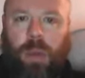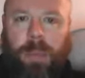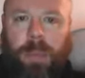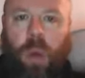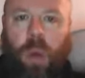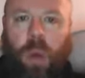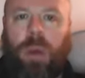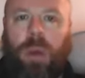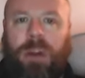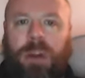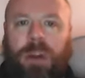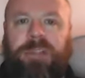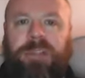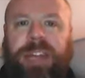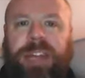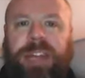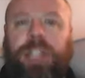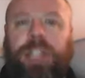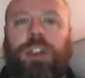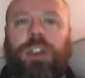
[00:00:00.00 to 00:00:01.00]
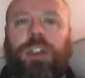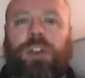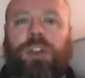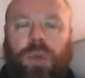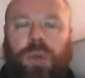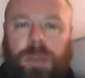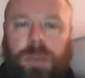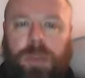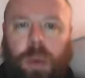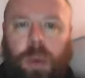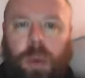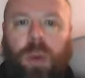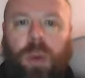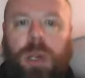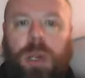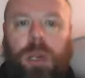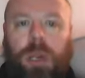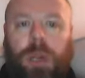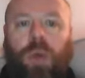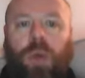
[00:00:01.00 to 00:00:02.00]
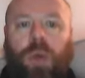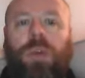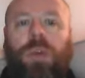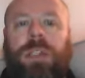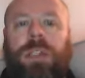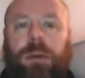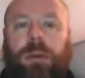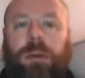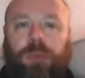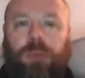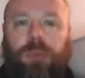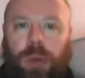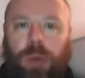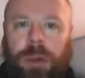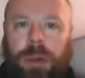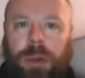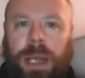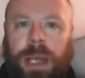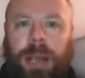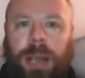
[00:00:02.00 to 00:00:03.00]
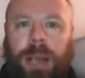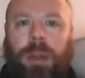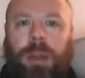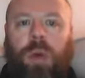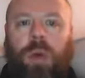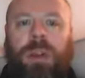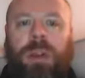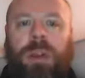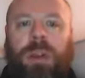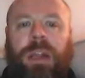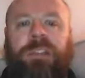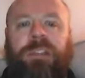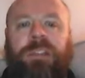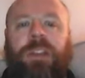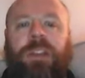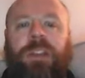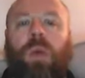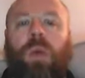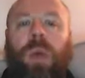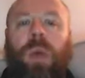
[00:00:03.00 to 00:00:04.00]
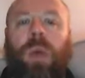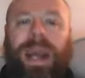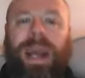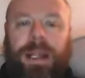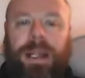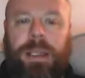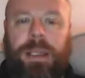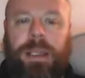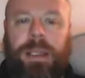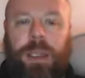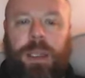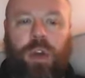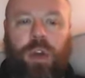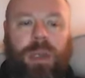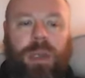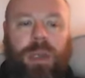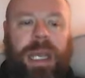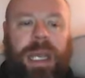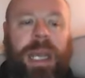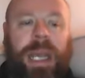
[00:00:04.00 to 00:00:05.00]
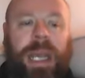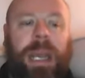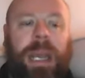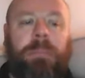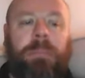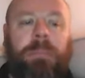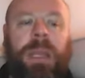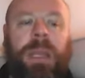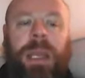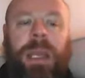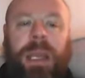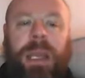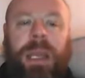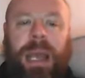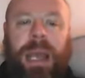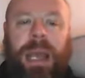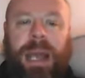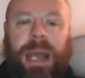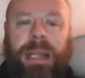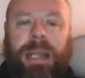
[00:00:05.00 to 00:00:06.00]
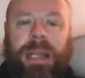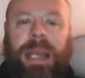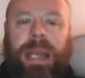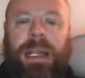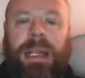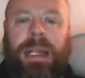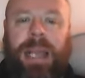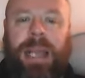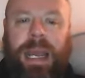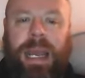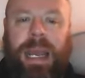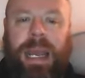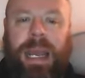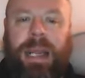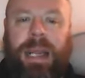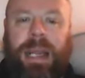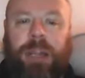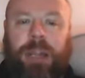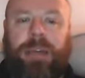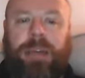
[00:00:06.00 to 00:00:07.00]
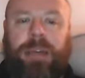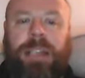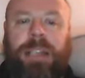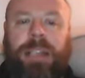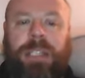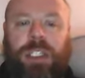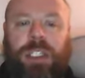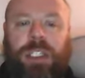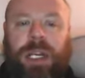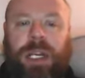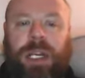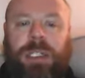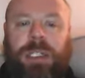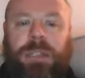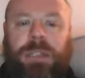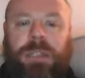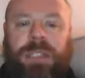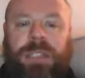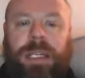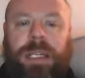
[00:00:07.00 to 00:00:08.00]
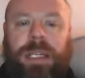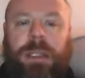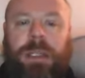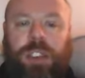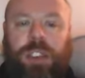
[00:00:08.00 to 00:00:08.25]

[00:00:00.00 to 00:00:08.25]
polar features, those polar lows that run that northerly flow into the UK and then increase the chance of seeing